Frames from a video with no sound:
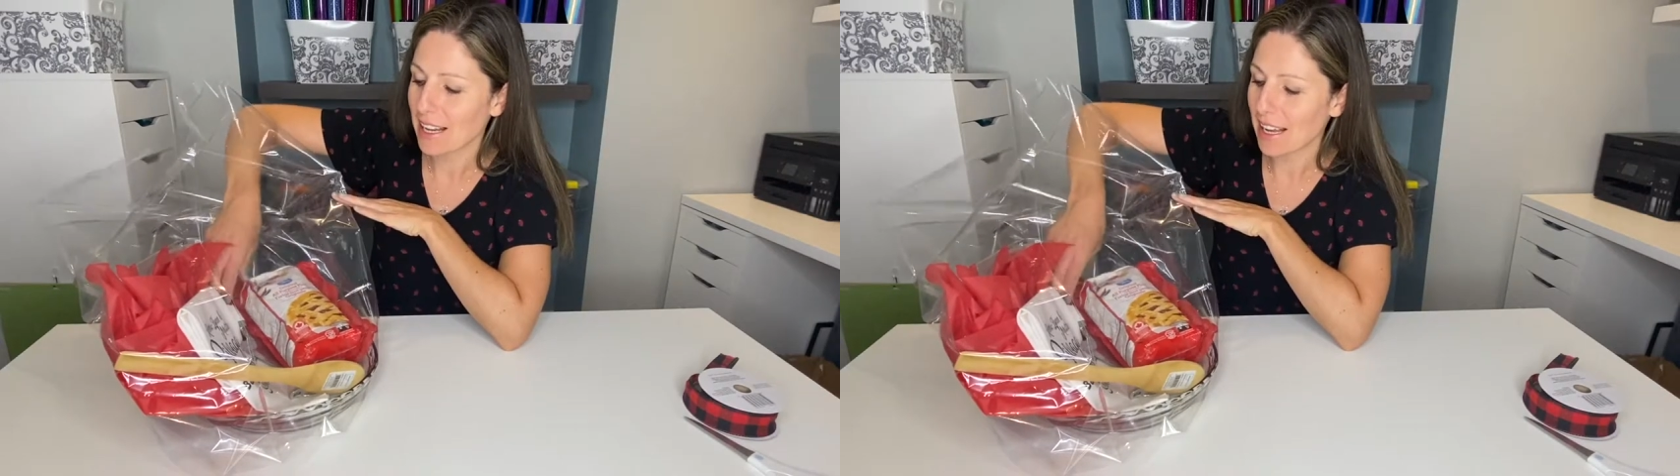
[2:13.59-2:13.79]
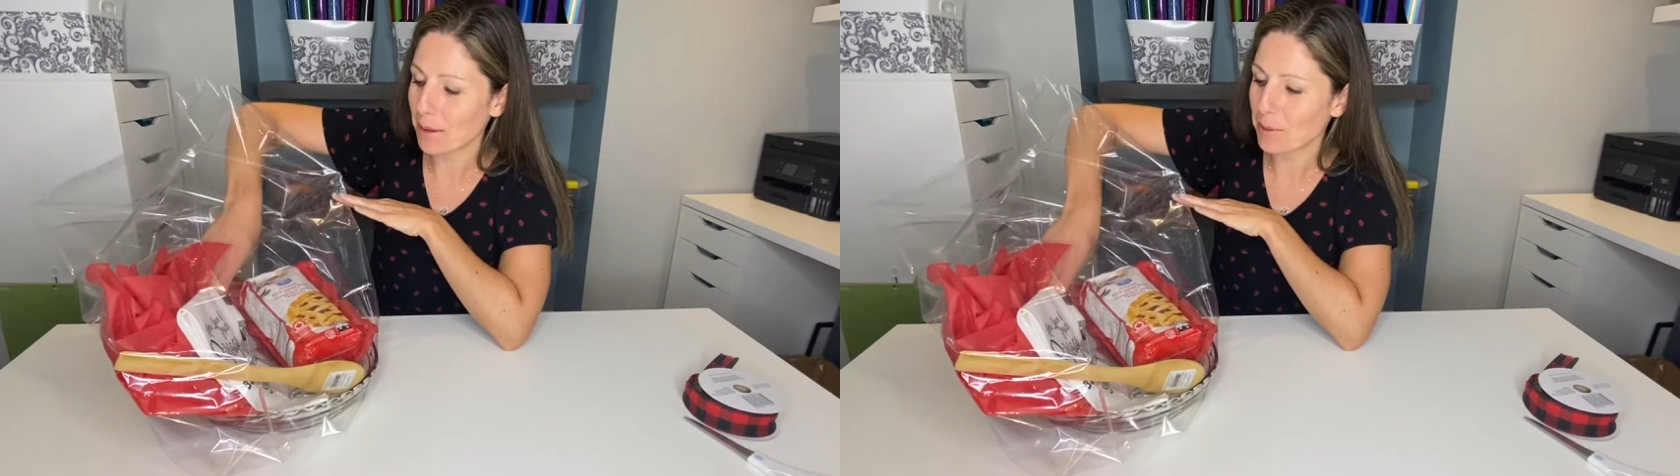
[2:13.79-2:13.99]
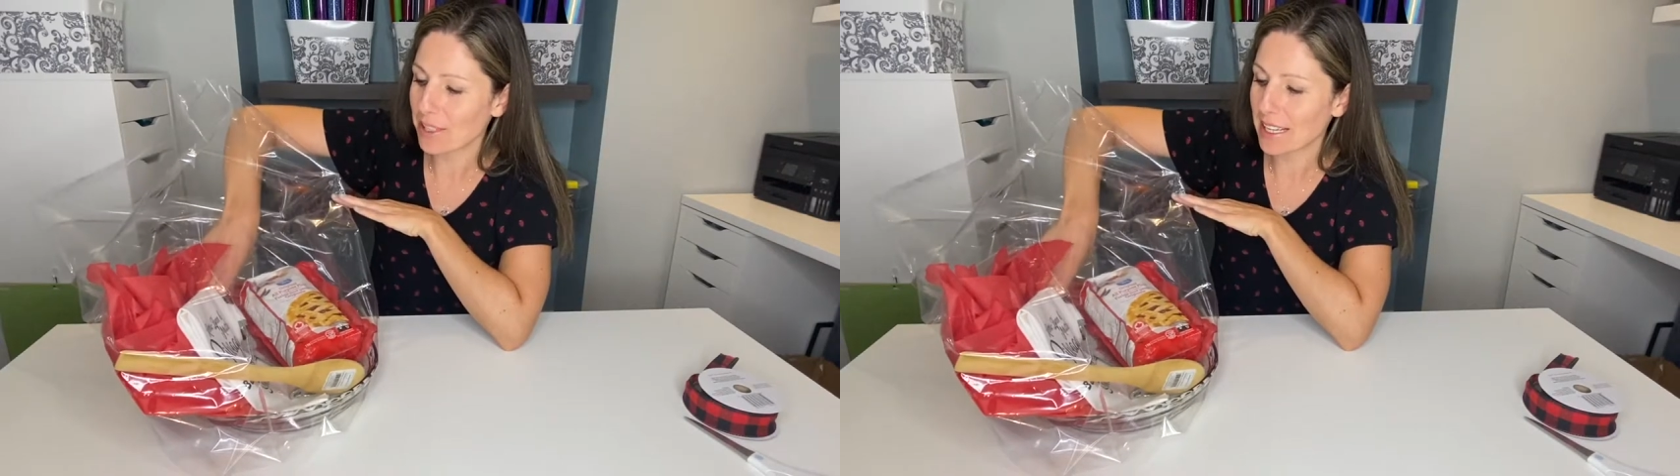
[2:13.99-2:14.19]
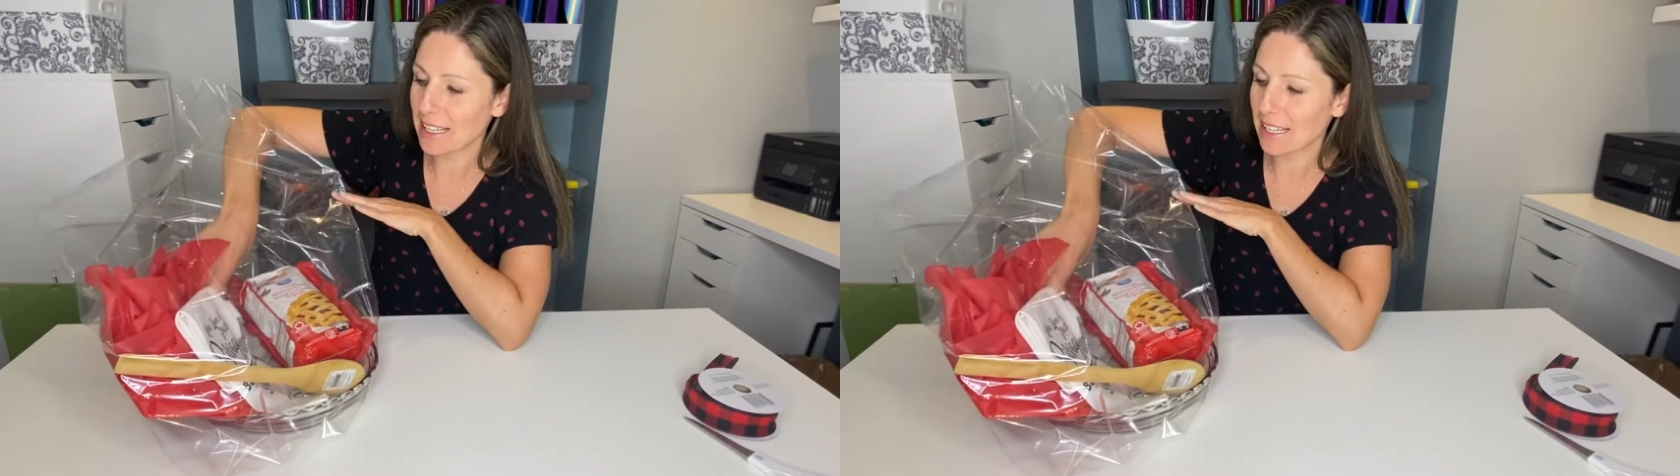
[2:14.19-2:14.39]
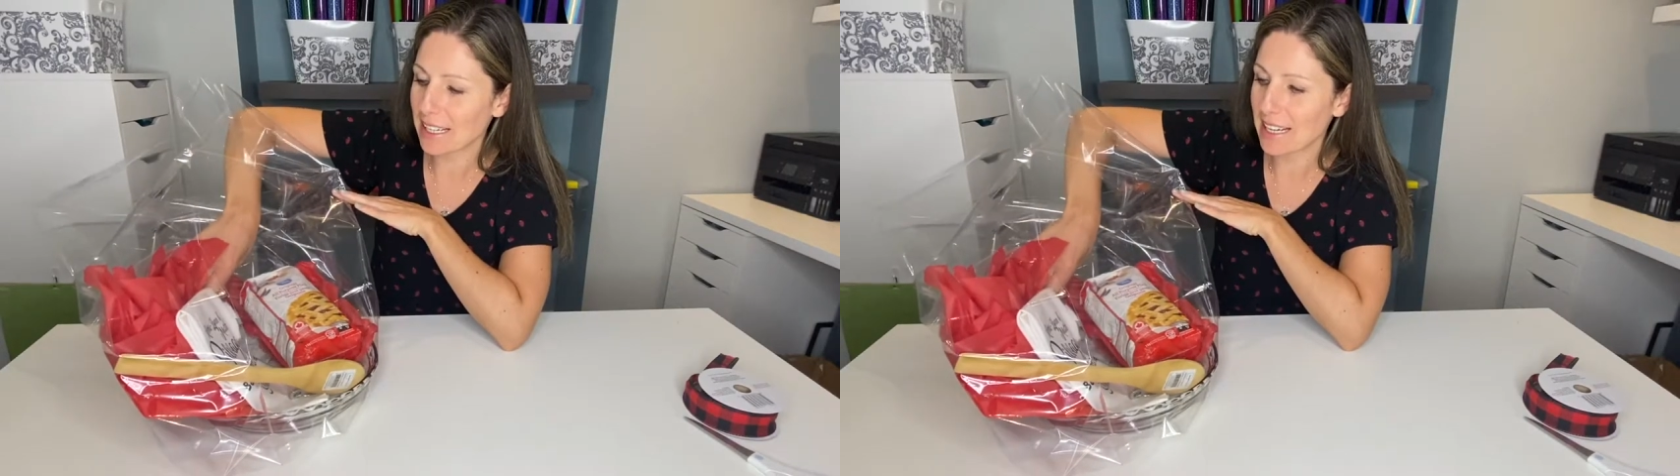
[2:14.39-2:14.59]
and we'll get
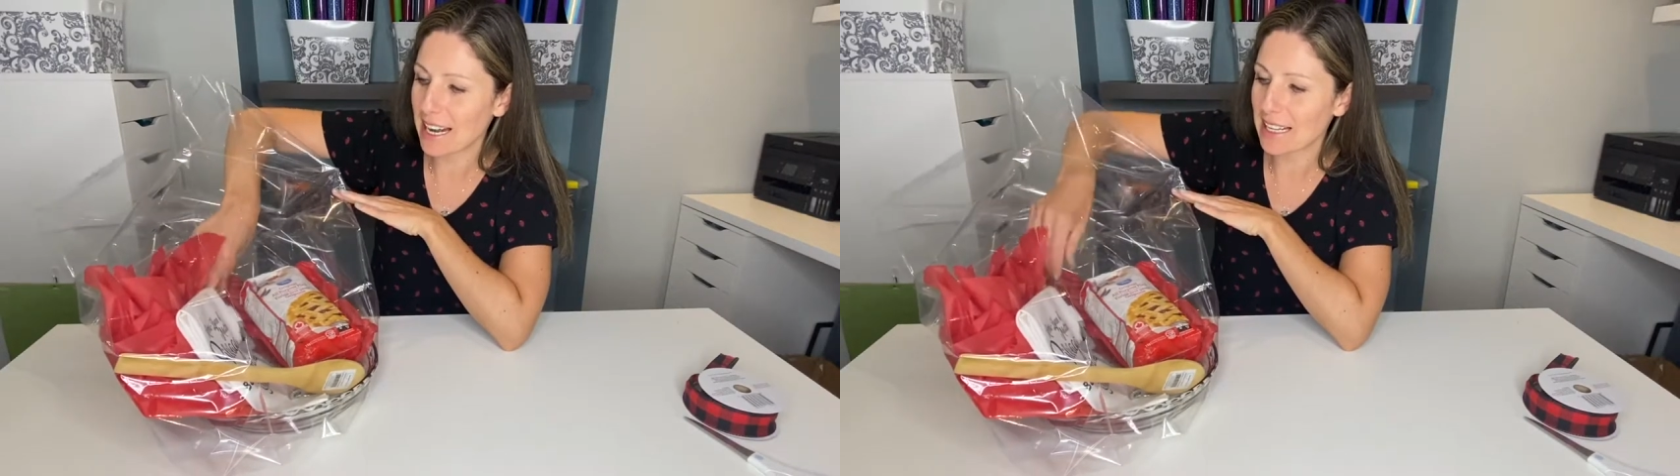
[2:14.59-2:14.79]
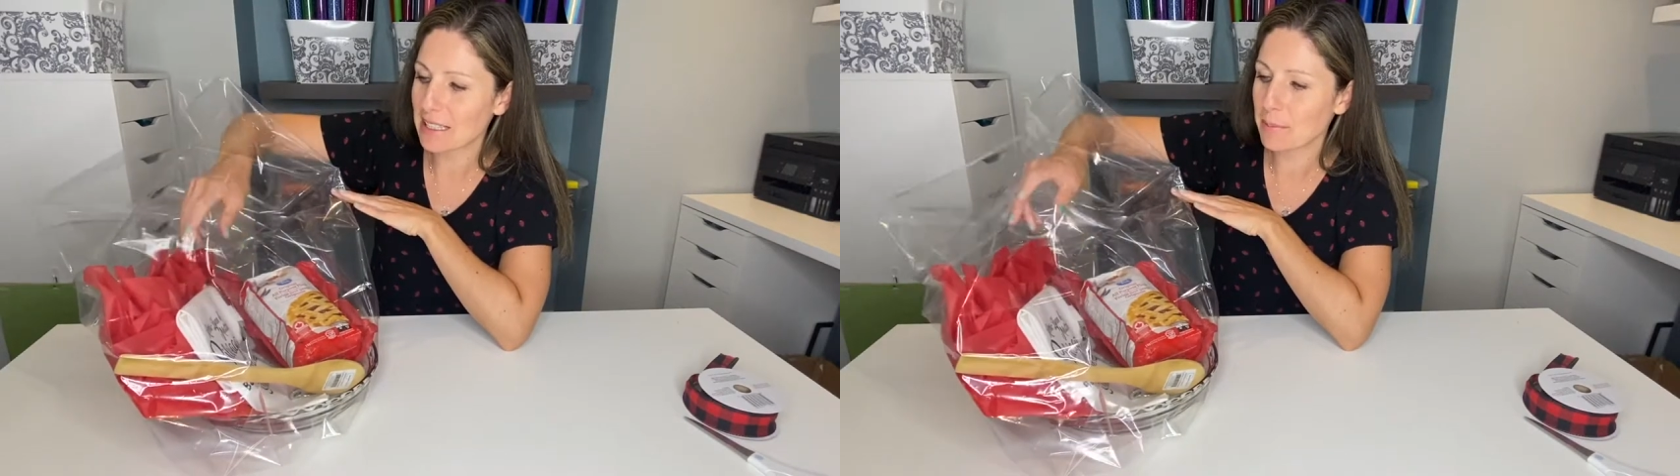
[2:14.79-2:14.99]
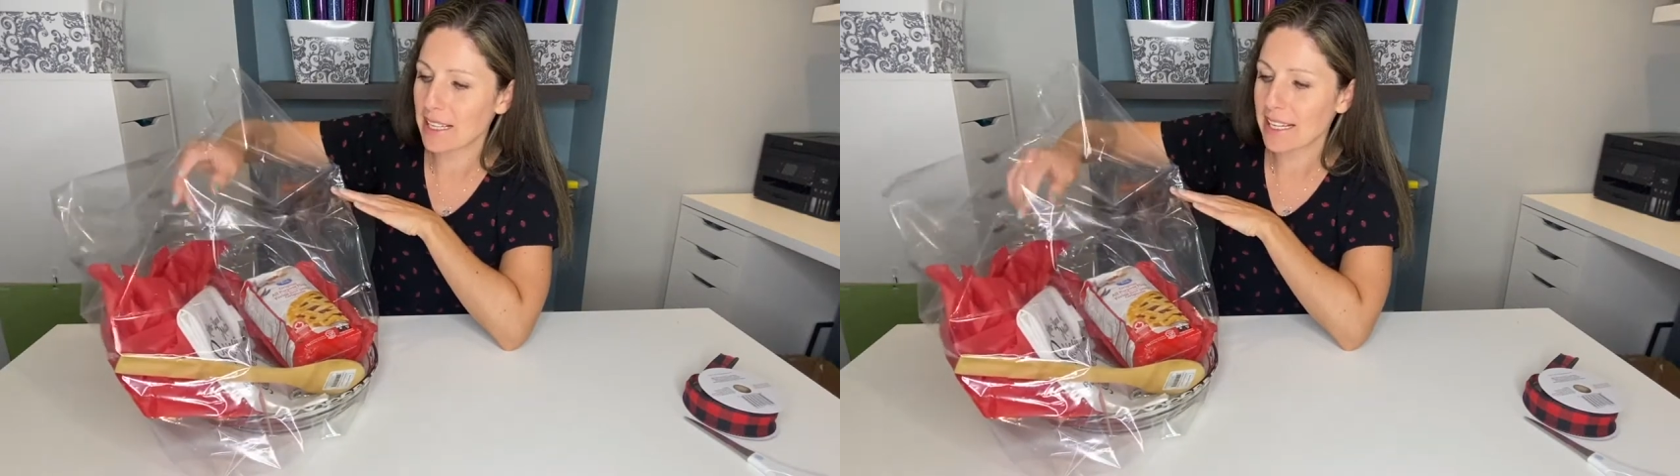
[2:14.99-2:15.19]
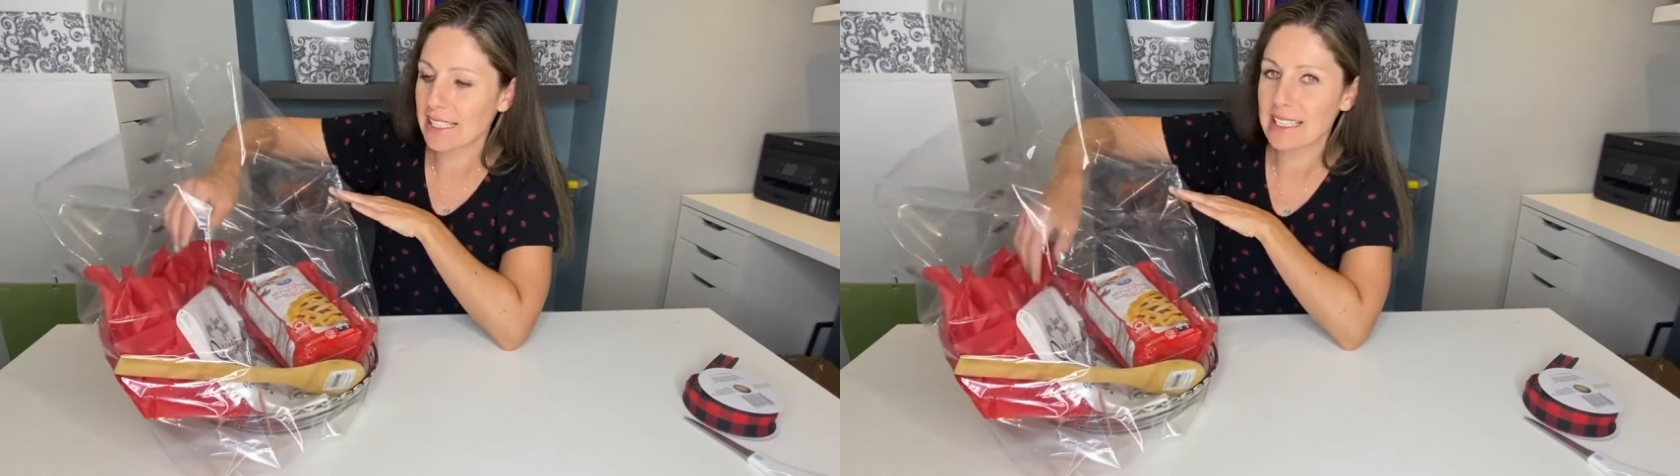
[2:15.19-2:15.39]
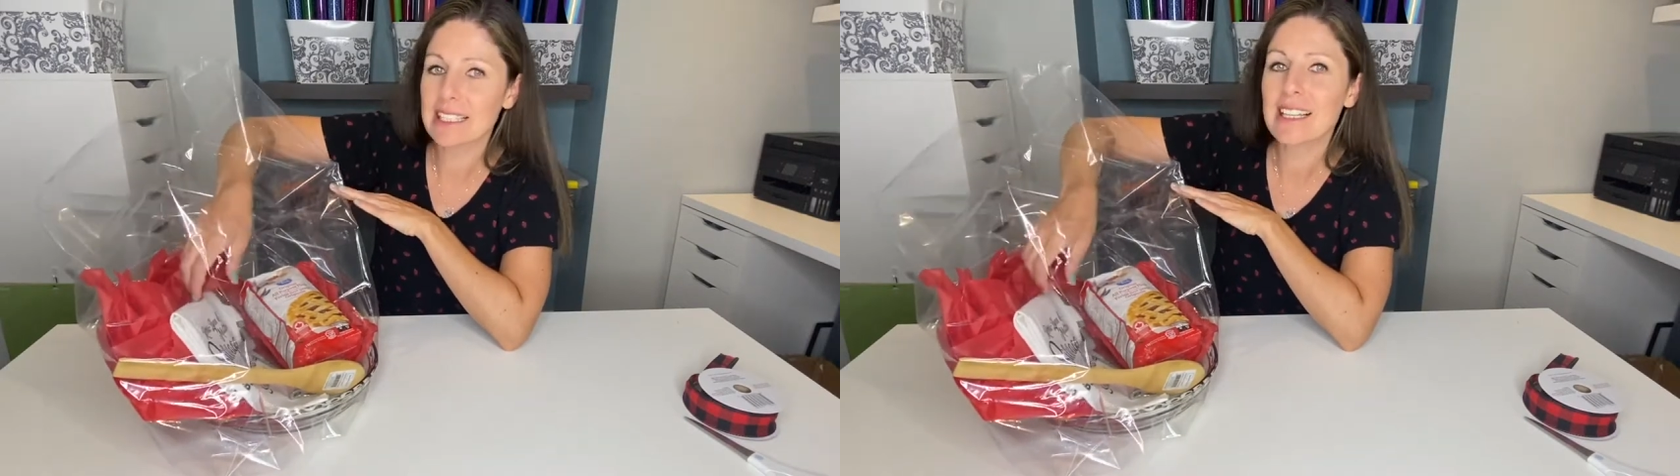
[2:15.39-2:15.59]
it in a nice
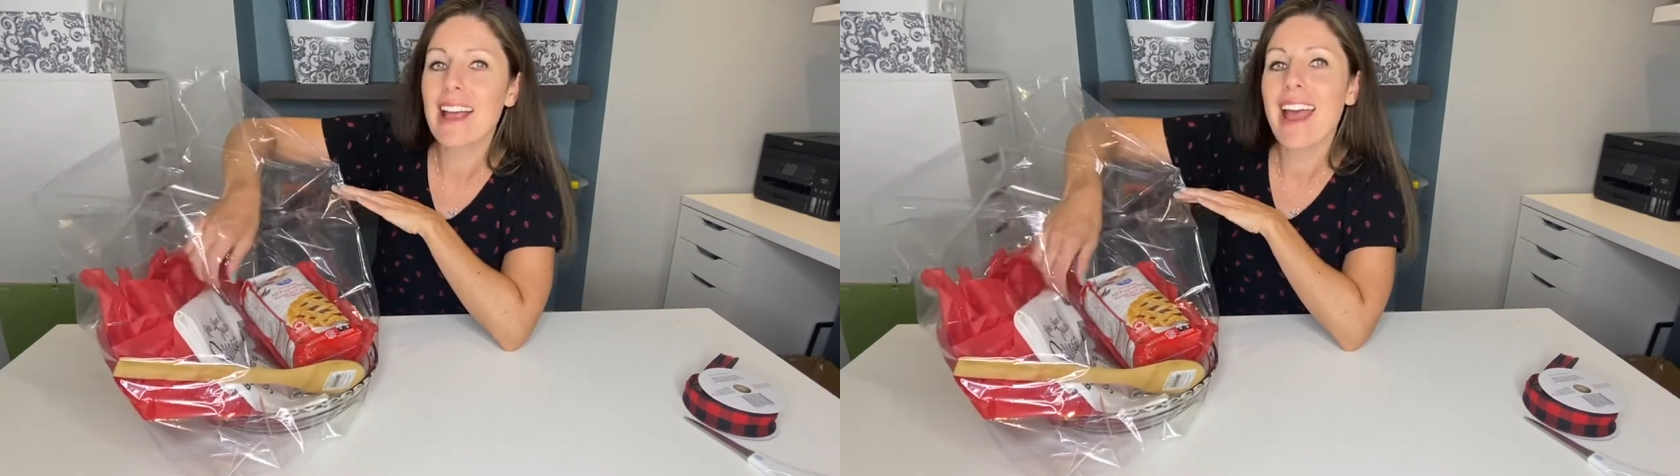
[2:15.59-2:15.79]
place,